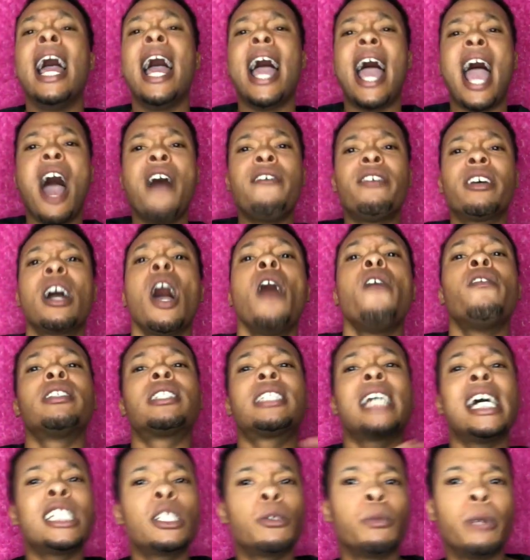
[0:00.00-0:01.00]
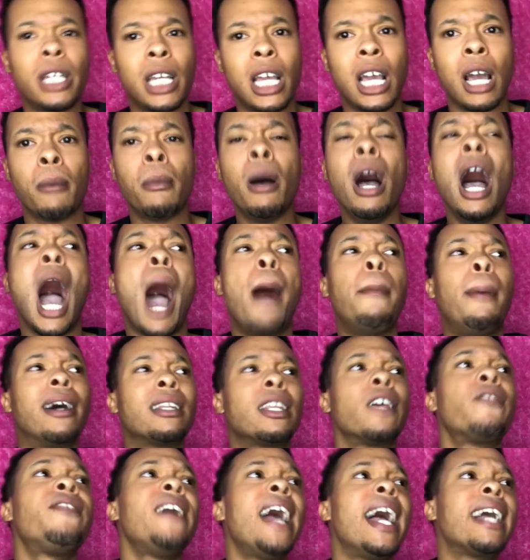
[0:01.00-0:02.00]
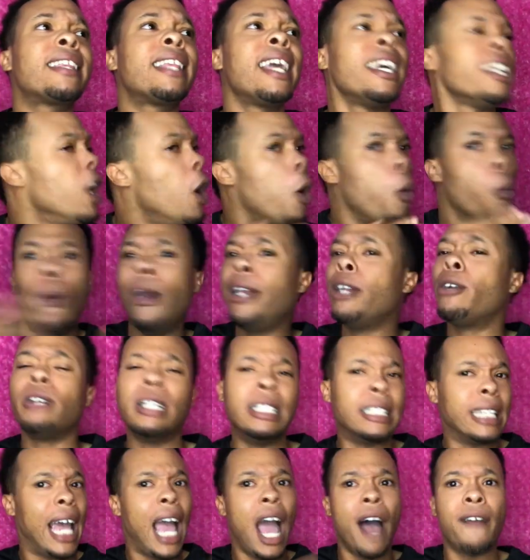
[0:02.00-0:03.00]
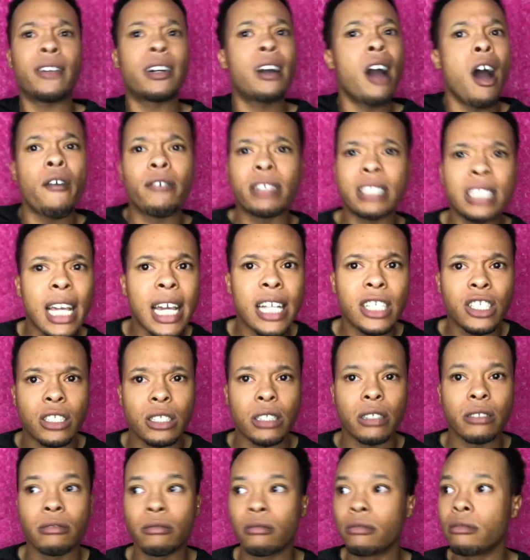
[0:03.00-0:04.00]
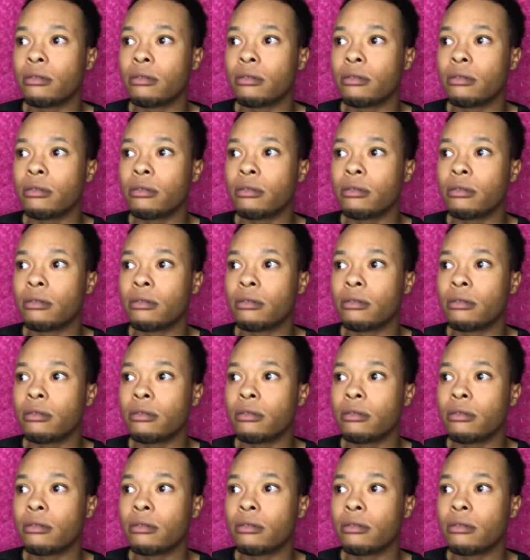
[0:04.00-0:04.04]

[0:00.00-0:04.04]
have a conversation with him about the fact that we don't need to have a conversation.